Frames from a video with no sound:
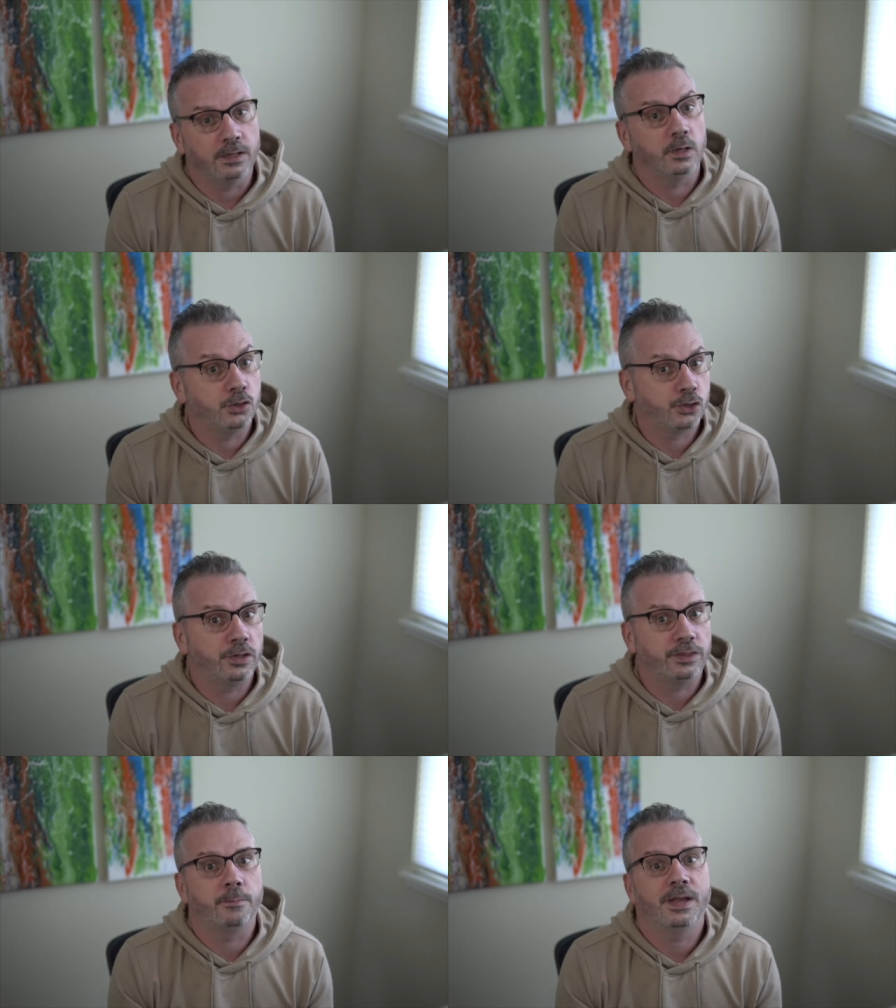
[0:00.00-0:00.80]
ensure
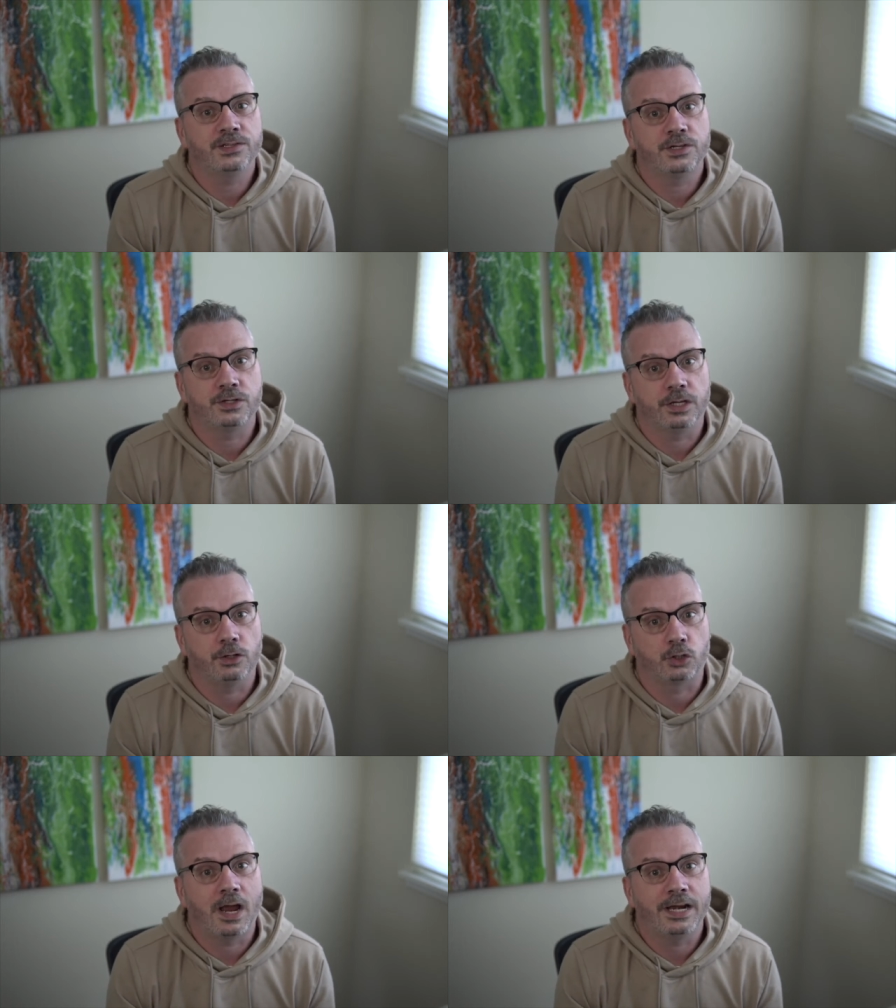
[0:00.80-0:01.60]
that the message that you're
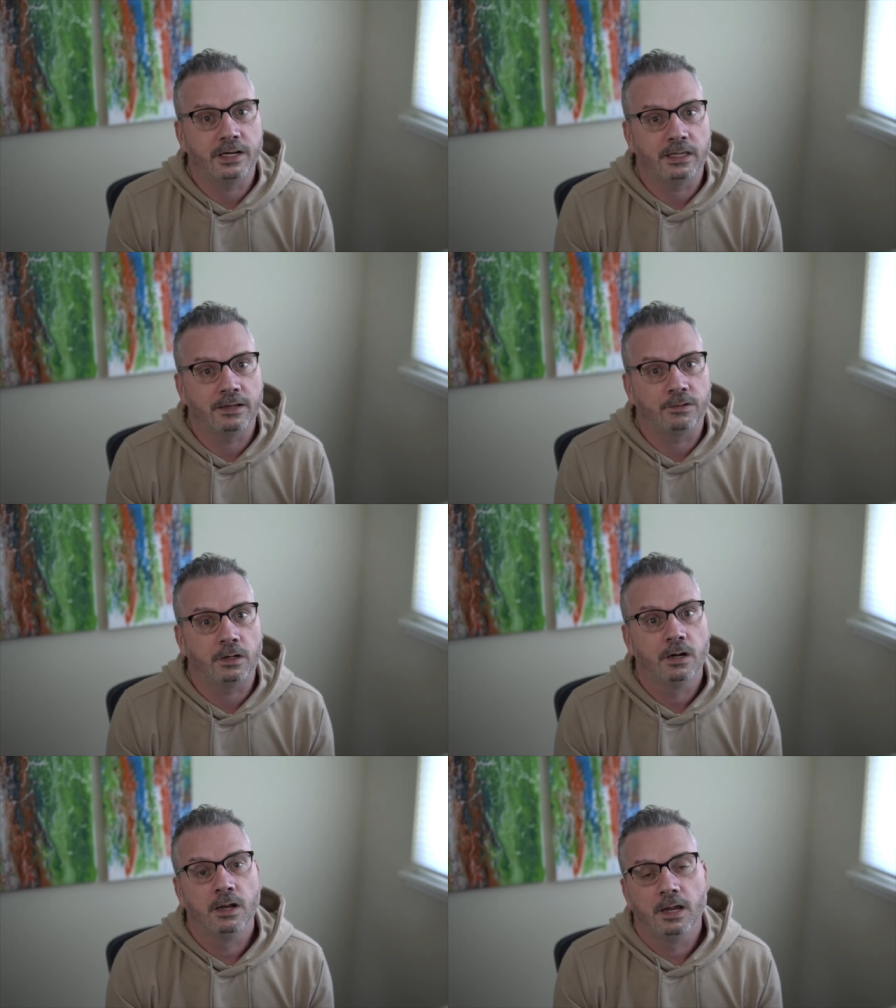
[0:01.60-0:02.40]
trying to deliver